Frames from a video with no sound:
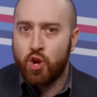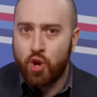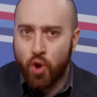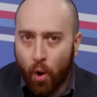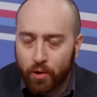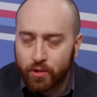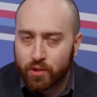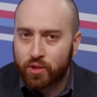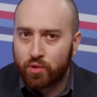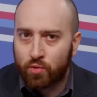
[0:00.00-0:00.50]

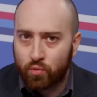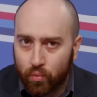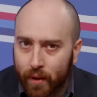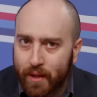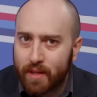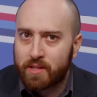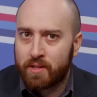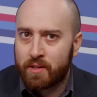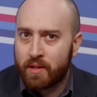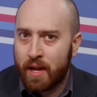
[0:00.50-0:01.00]
not the
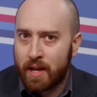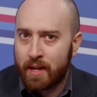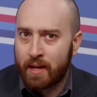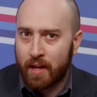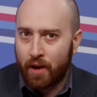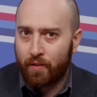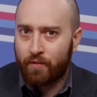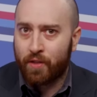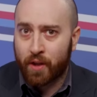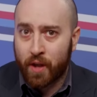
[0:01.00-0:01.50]
reason he
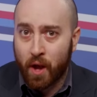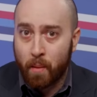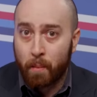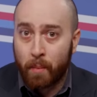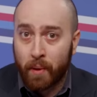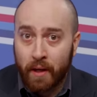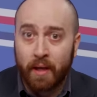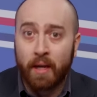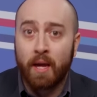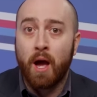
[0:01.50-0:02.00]
left the
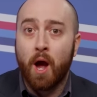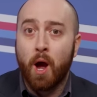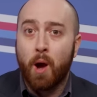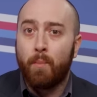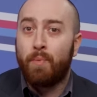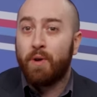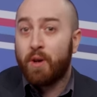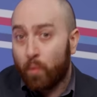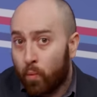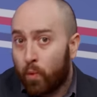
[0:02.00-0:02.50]
company,
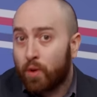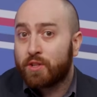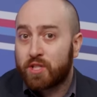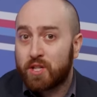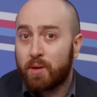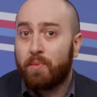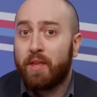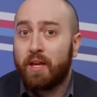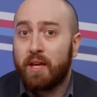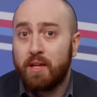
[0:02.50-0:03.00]
but it was
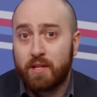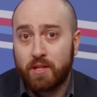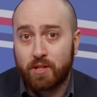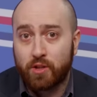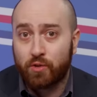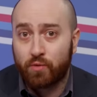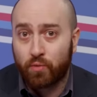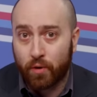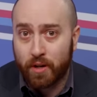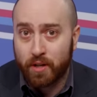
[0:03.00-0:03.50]
something he
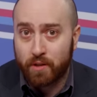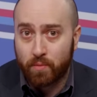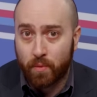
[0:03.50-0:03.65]
disagreed